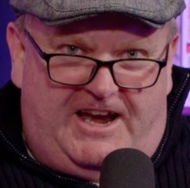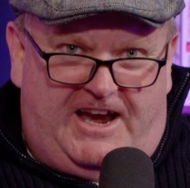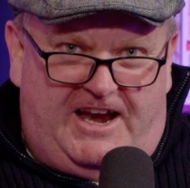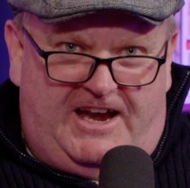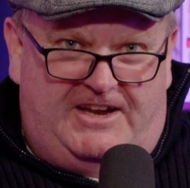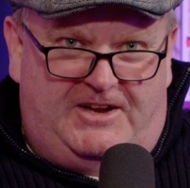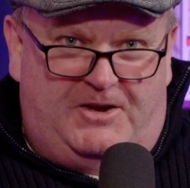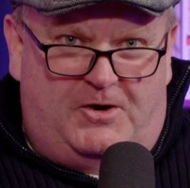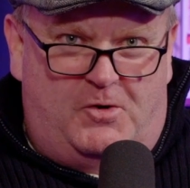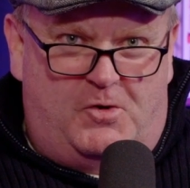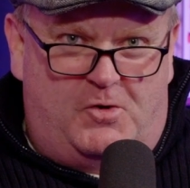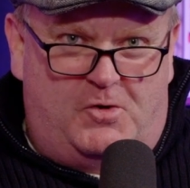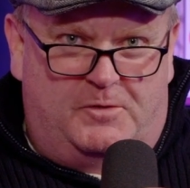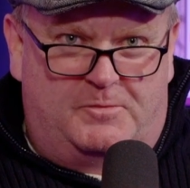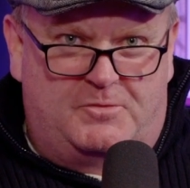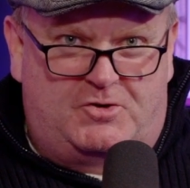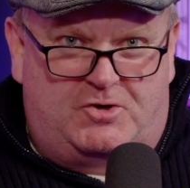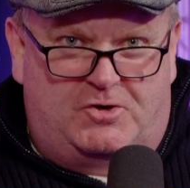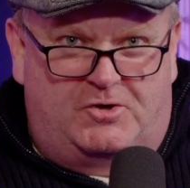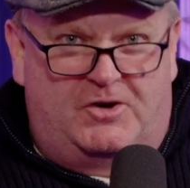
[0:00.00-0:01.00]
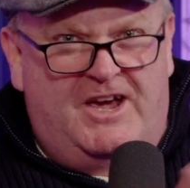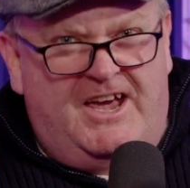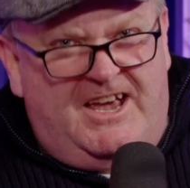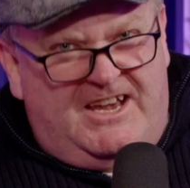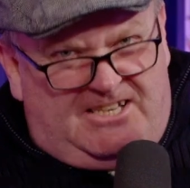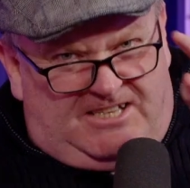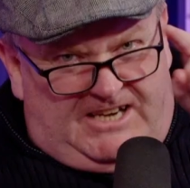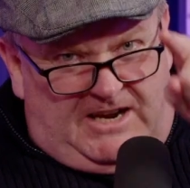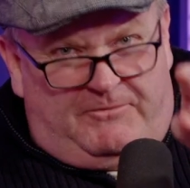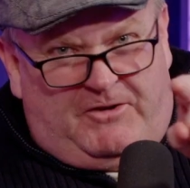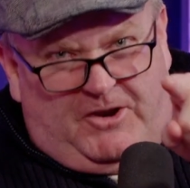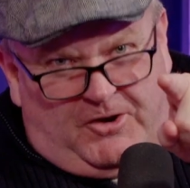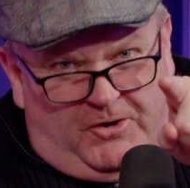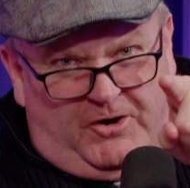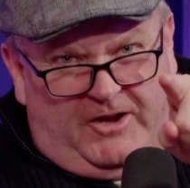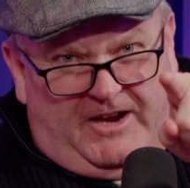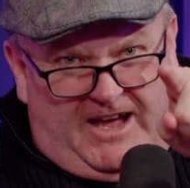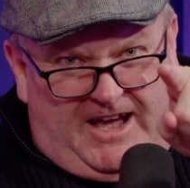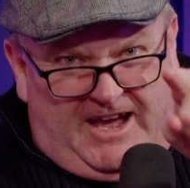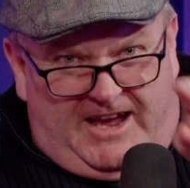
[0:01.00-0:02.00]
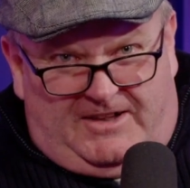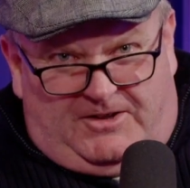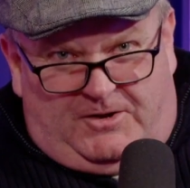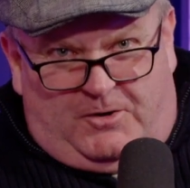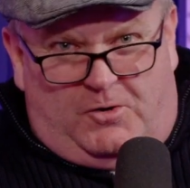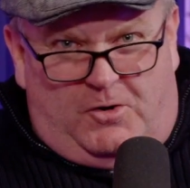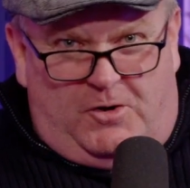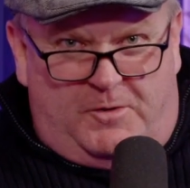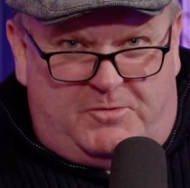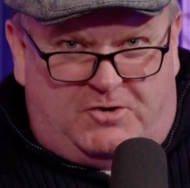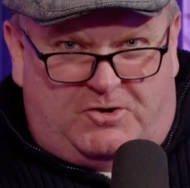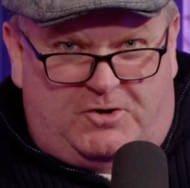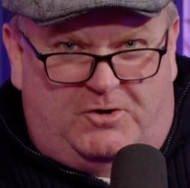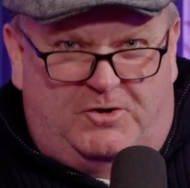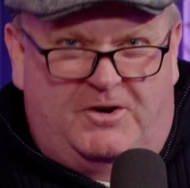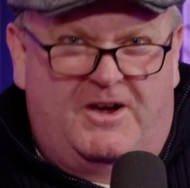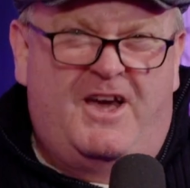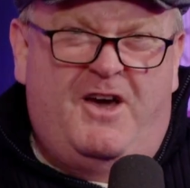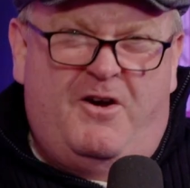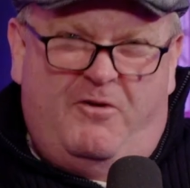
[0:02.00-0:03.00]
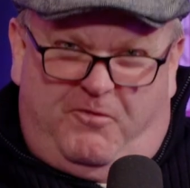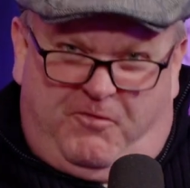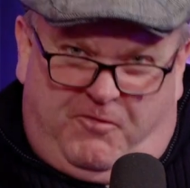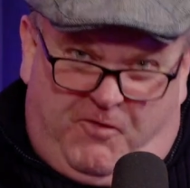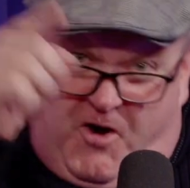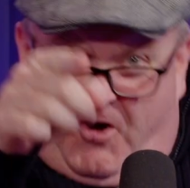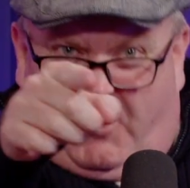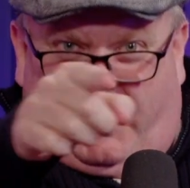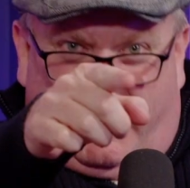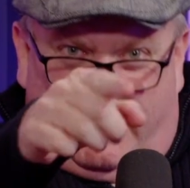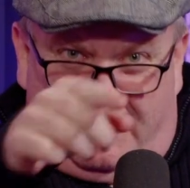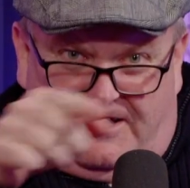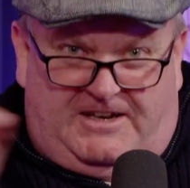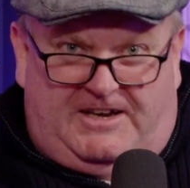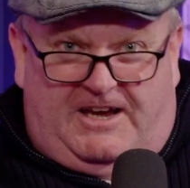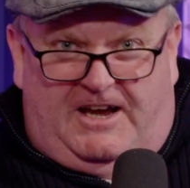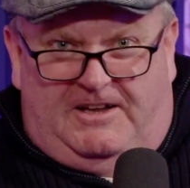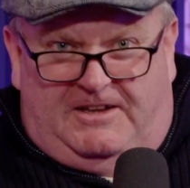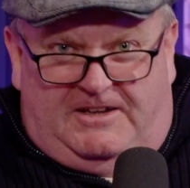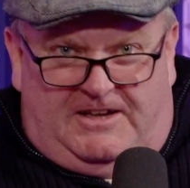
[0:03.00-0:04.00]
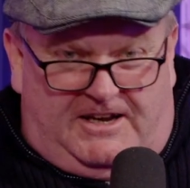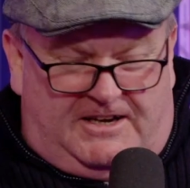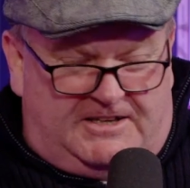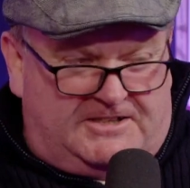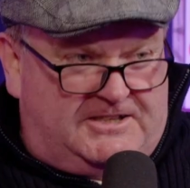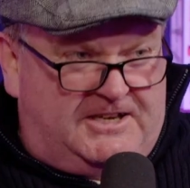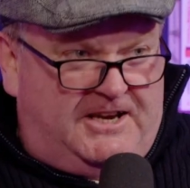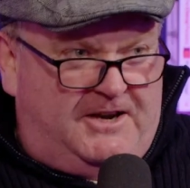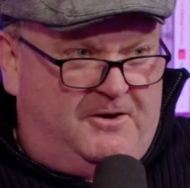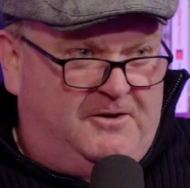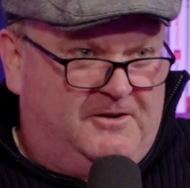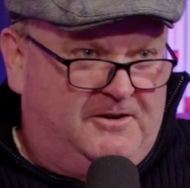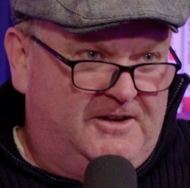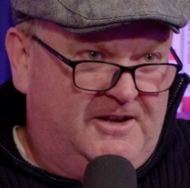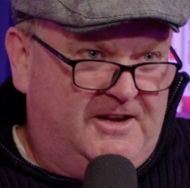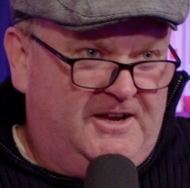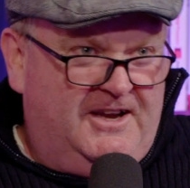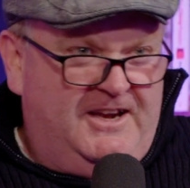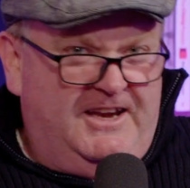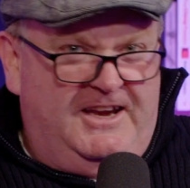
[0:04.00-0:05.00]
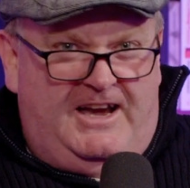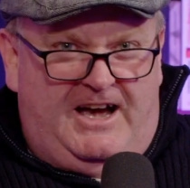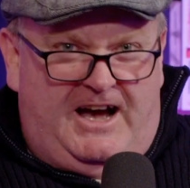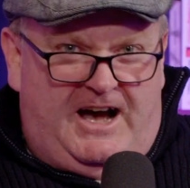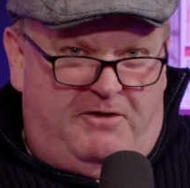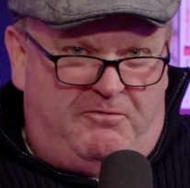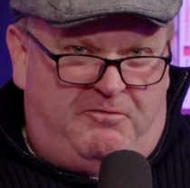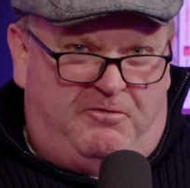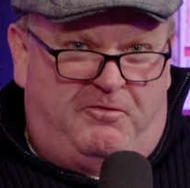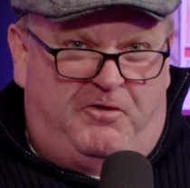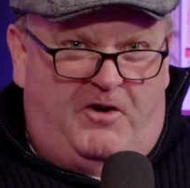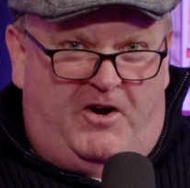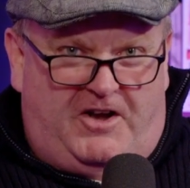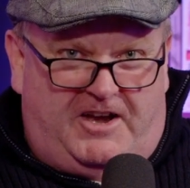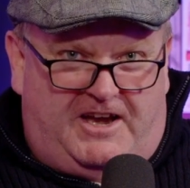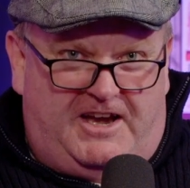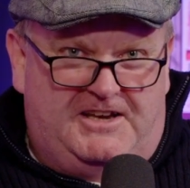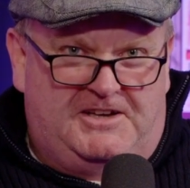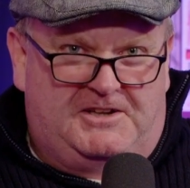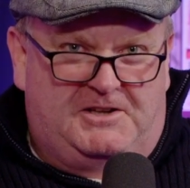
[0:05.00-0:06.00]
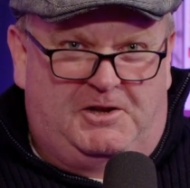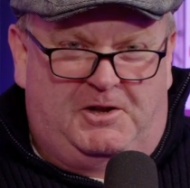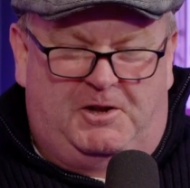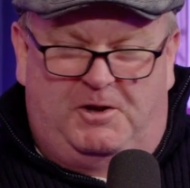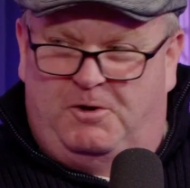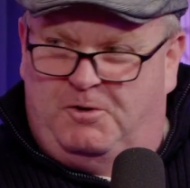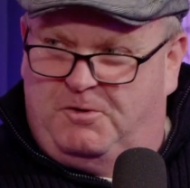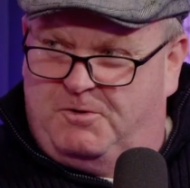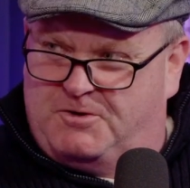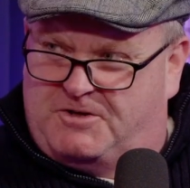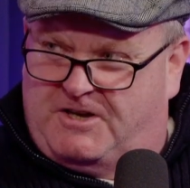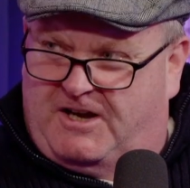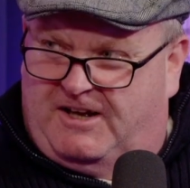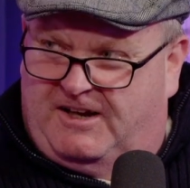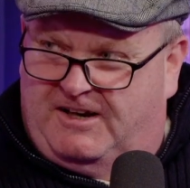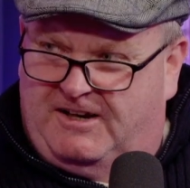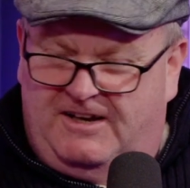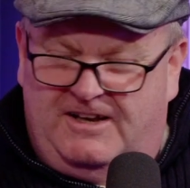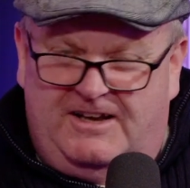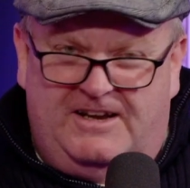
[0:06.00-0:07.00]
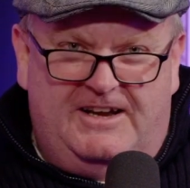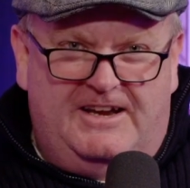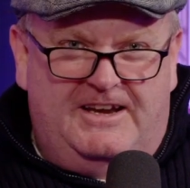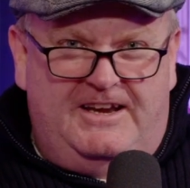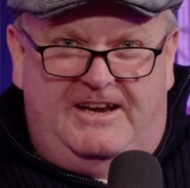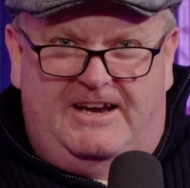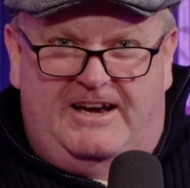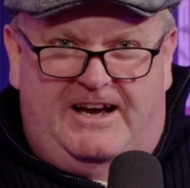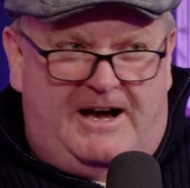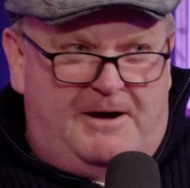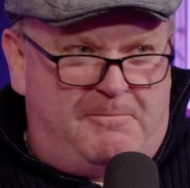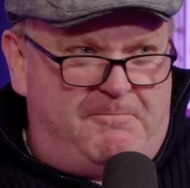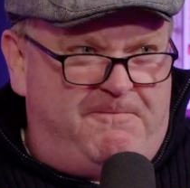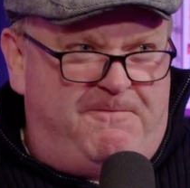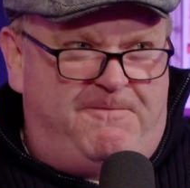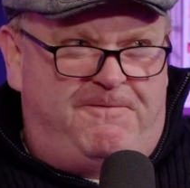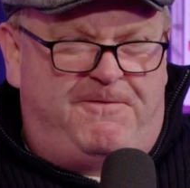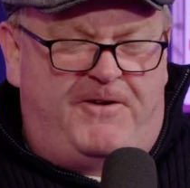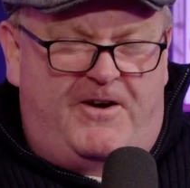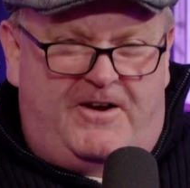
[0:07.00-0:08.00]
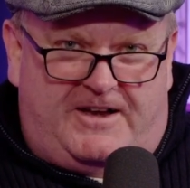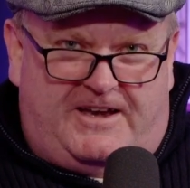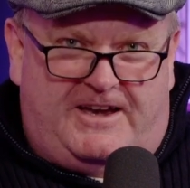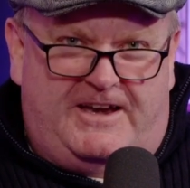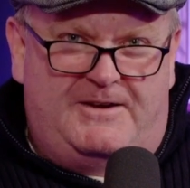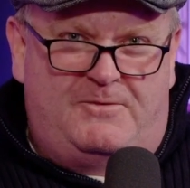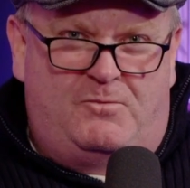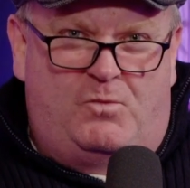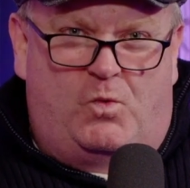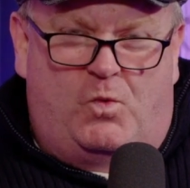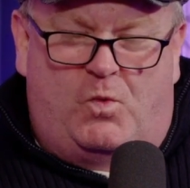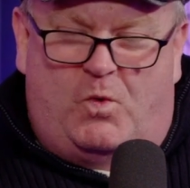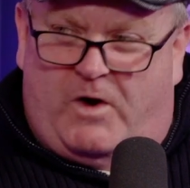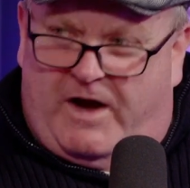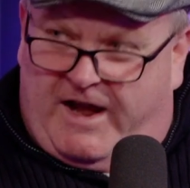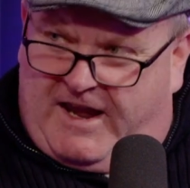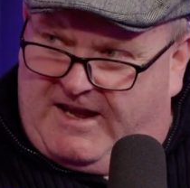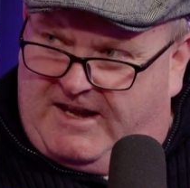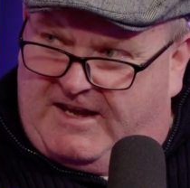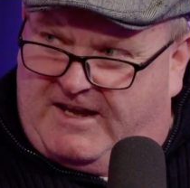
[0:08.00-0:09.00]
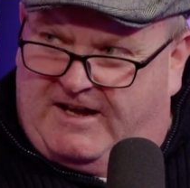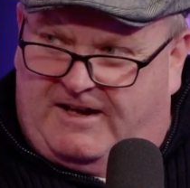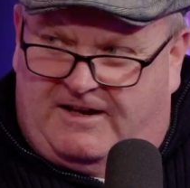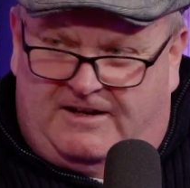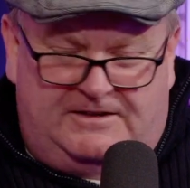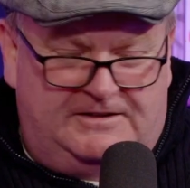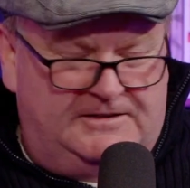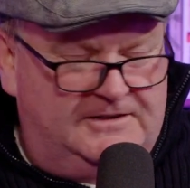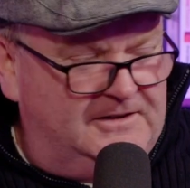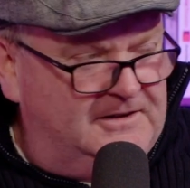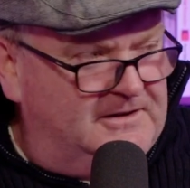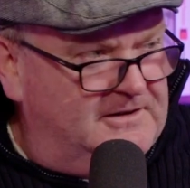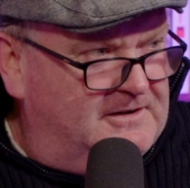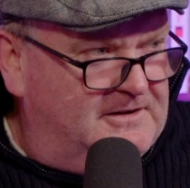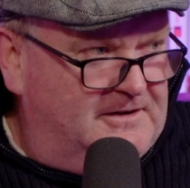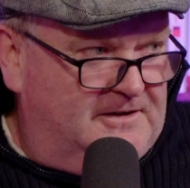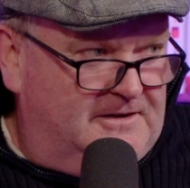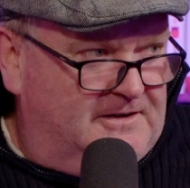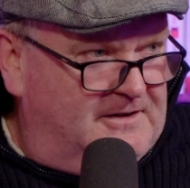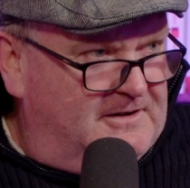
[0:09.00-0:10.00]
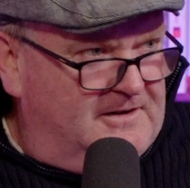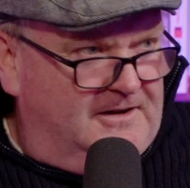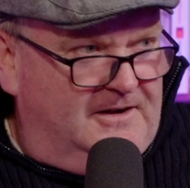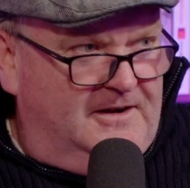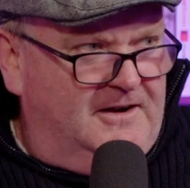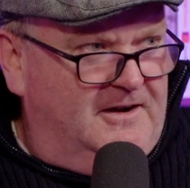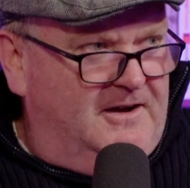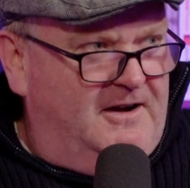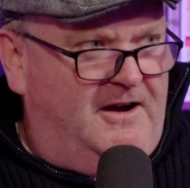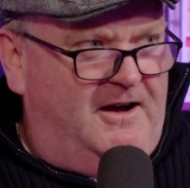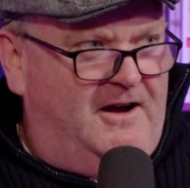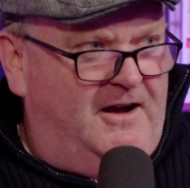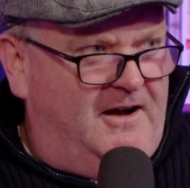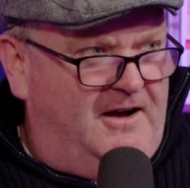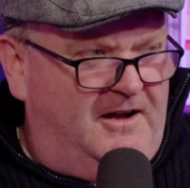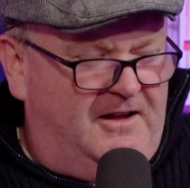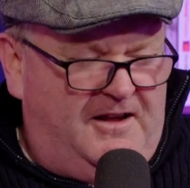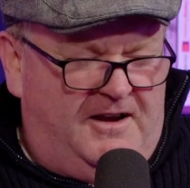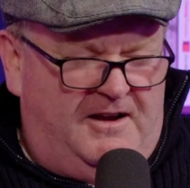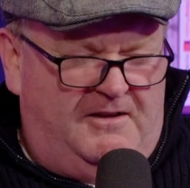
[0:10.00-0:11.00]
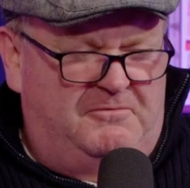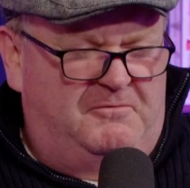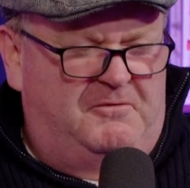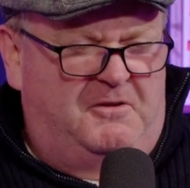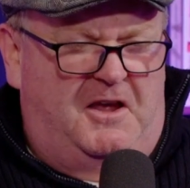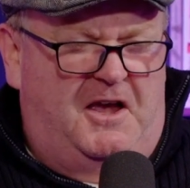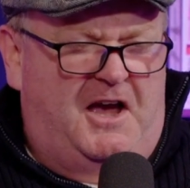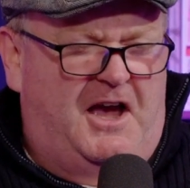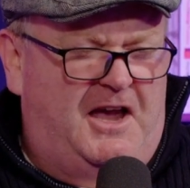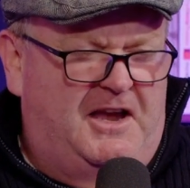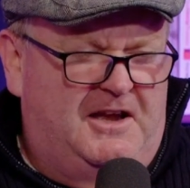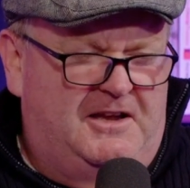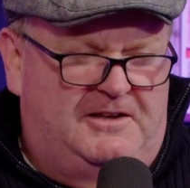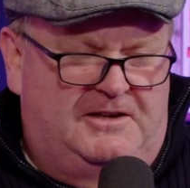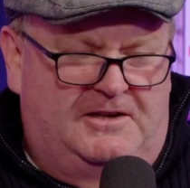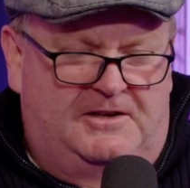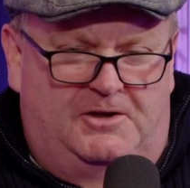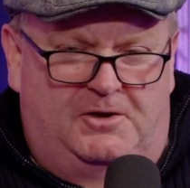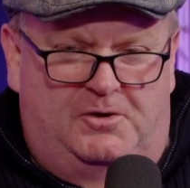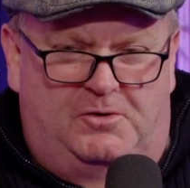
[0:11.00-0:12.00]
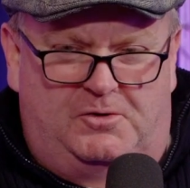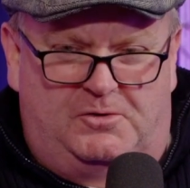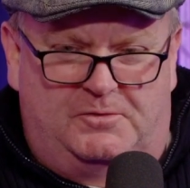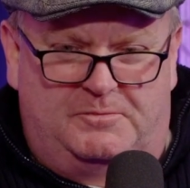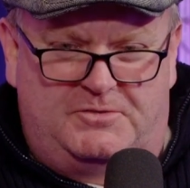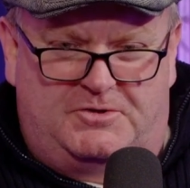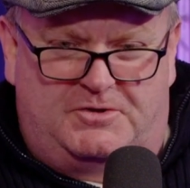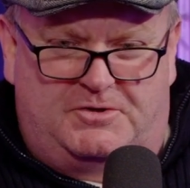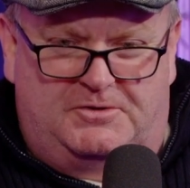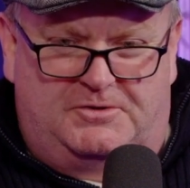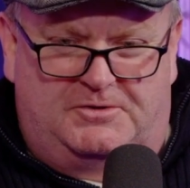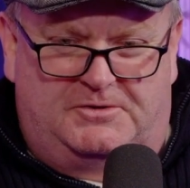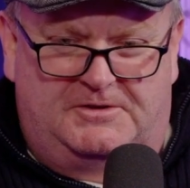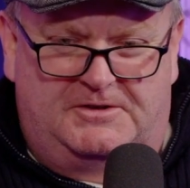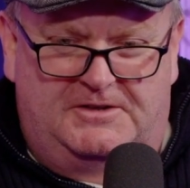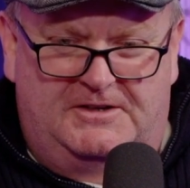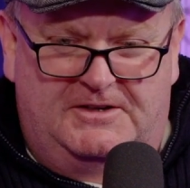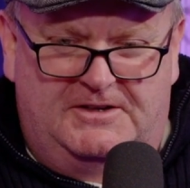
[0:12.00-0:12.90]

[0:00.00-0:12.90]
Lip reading: Ideal Home Show. See if you go to the Ideal Home Show, fucking kill yourself. You fucking loser. You fucking wanker. Oh, the Ideal Home Show.